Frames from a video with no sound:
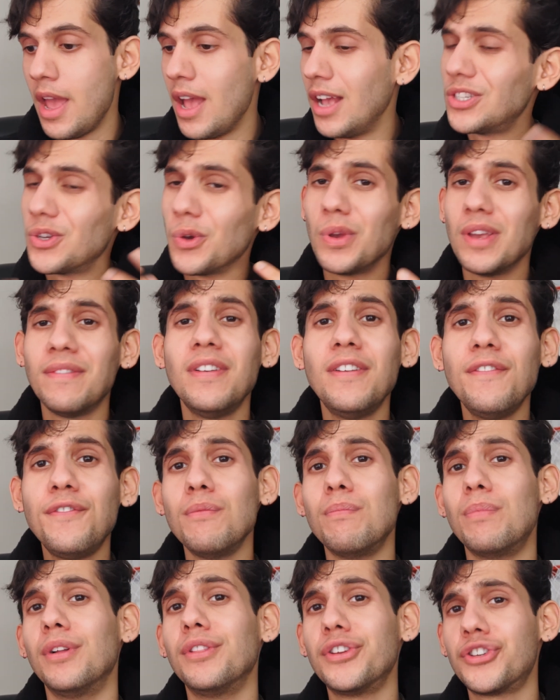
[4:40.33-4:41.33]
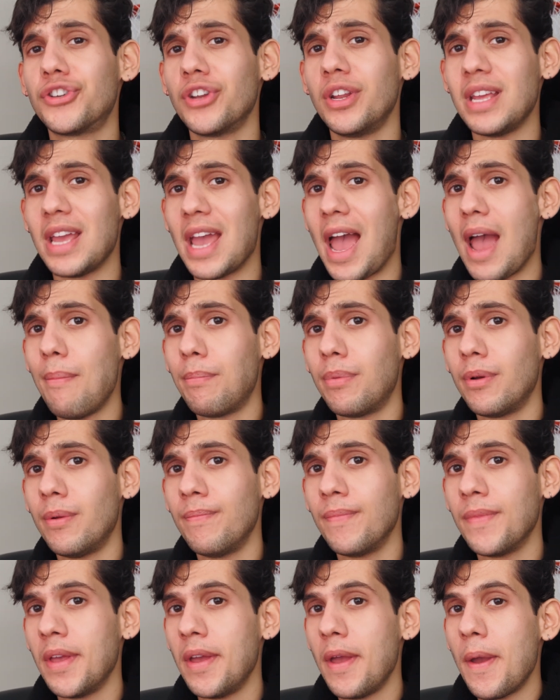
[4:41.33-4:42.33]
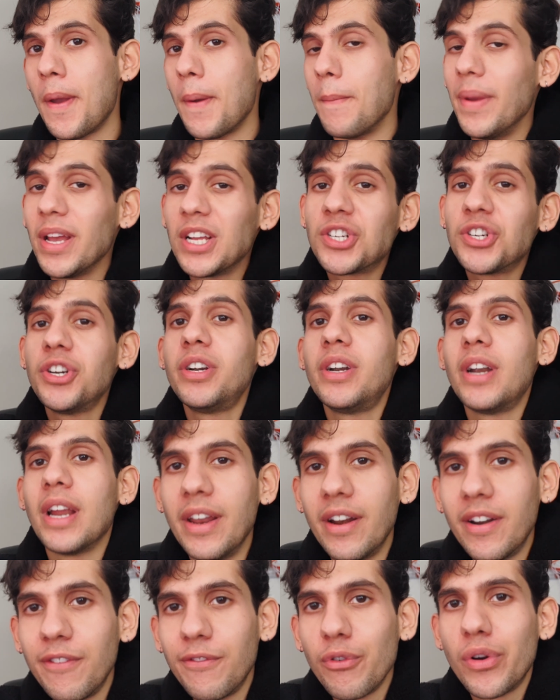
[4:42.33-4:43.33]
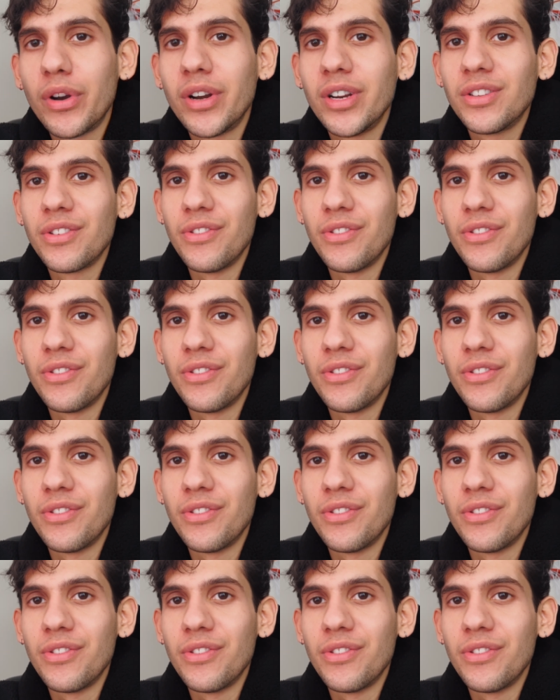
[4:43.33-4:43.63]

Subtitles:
So even if you build a shitty app, make sure your interviewer